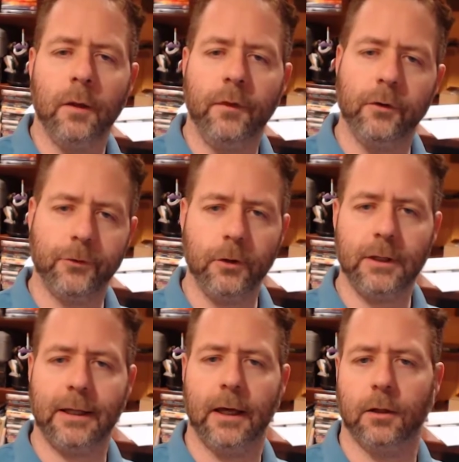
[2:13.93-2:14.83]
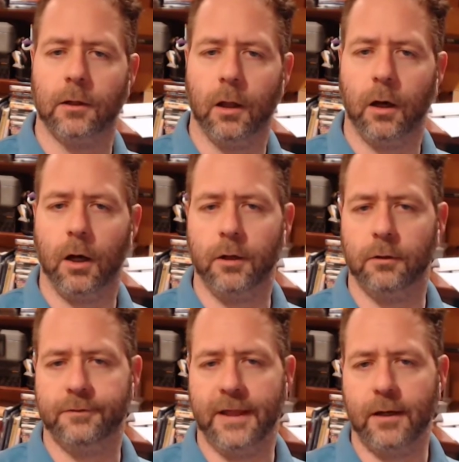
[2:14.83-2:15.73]
There are certainly a lot
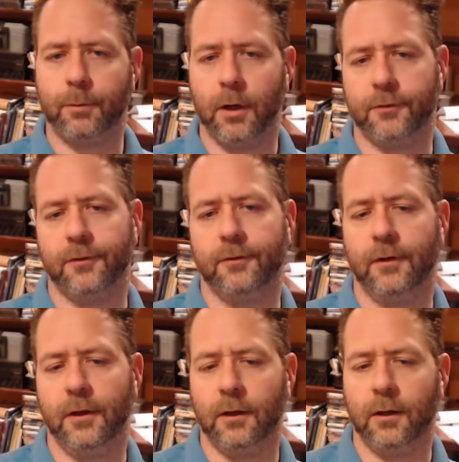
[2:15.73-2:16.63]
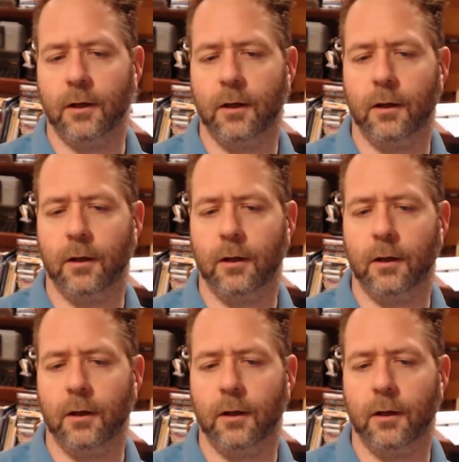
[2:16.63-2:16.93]
of data processing